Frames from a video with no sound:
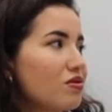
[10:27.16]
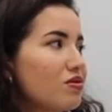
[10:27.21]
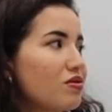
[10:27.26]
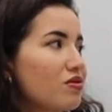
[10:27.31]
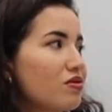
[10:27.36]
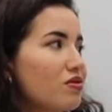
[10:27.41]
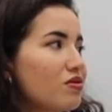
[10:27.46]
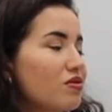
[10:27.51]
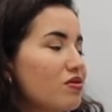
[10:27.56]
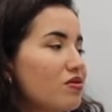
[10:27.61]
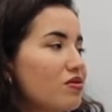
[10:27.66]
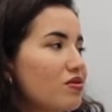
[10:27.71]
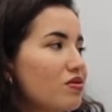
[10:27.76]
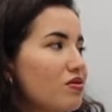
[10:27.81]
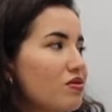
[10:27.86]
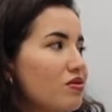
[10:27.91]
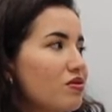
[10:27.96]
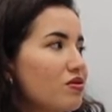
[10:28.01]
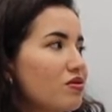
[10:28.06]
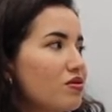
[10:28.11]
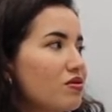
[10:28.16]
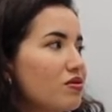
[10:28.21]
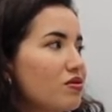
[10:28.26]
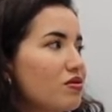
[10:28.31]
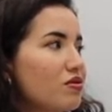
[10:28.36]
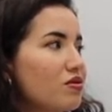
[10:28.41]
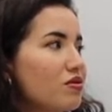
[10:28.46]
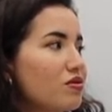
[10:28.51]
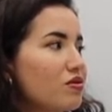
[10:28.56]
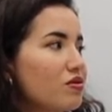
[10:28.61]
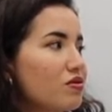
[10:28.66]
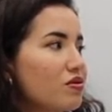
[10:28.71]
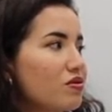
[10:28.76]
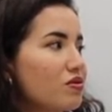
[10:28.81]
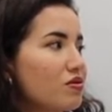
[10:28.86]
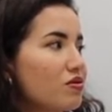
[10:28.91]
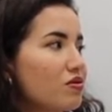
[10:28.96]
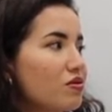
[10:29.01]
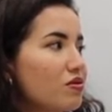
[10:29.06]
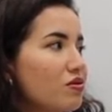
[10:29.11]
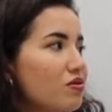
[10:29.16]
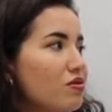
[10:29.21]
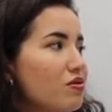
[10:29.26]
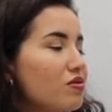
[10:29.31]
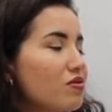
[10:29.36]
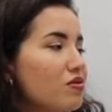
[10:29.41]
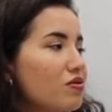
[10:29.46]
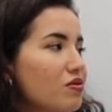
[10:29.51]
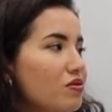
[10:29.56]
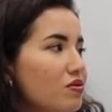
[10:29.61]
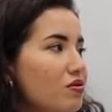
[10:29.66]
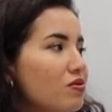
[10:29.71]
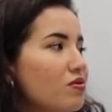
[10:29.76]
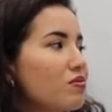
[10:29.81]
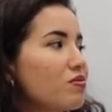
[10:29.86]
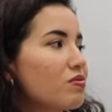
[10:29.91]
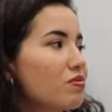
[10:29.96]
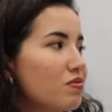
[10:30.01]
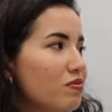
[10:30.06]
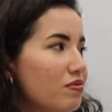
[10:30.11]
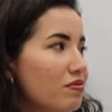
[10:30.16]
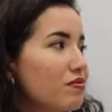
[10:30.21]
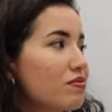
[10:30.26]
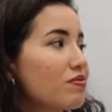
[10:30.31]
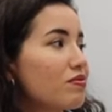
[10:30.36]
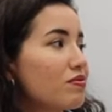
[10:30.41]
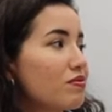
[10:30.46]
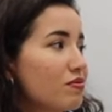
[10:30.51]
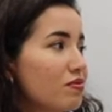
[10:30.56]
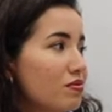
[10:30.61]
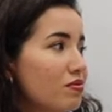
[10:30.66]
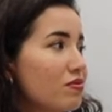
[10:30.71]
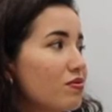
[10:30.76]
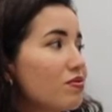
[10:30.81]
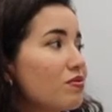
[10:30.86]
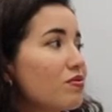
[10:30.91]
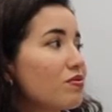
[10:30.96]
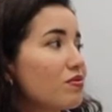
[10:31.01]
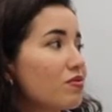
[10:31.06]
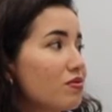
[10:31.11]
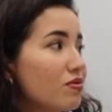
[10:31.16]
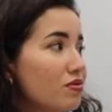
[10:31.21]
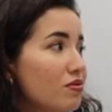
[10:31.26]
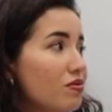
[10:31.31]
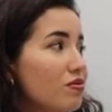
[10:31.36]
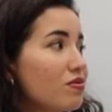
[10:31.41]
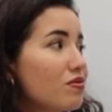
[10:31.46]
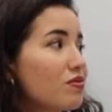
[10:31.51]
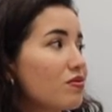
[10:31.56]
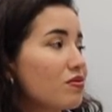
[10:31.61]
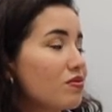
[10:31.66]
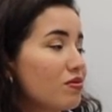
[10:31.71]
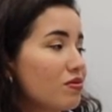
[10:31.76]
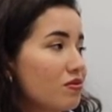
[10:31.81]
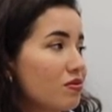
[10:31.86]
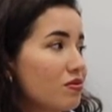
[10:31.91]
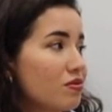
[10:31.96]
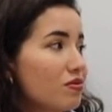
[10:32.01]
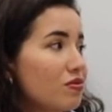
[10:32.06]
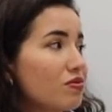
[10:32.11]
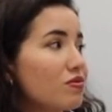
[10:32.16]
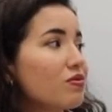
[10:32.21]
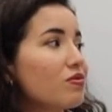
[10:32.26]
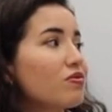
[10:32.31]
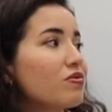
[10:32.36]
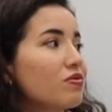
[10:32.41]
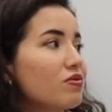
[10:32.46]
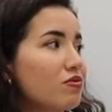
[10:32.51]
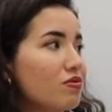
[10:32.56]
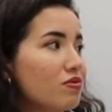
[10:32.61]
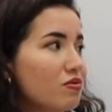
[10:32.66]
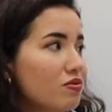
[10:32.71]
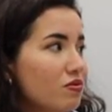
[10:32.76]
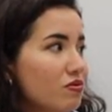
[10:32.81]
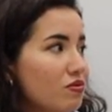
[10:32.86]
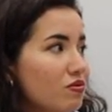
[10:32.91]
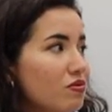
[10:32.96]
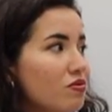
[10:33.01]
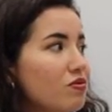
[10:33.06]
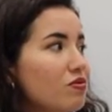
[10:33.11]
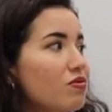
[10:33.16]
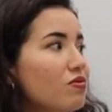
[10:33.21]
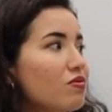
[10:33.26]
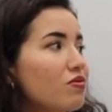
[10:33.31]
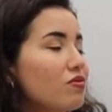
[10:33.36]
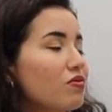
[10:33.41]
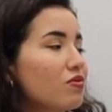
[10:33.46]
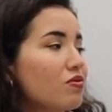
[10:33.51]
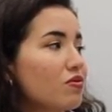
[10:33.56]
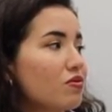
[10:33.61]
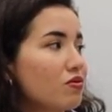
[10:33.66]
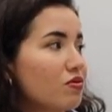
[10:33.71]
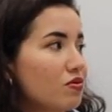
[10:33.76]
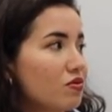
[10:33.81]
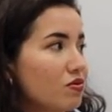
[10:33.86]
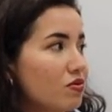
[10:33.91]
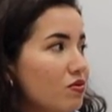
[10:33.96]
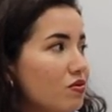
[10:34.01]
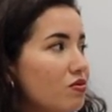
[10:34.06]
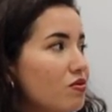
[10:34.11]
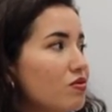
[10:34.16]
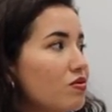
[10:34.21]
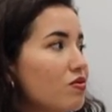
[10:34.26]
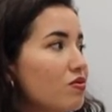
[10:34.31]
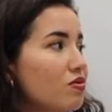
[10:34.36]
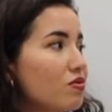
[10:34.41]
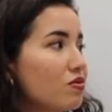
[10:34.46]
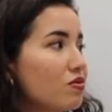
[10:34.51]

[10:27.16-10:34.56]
No words are spoken by the person on screen.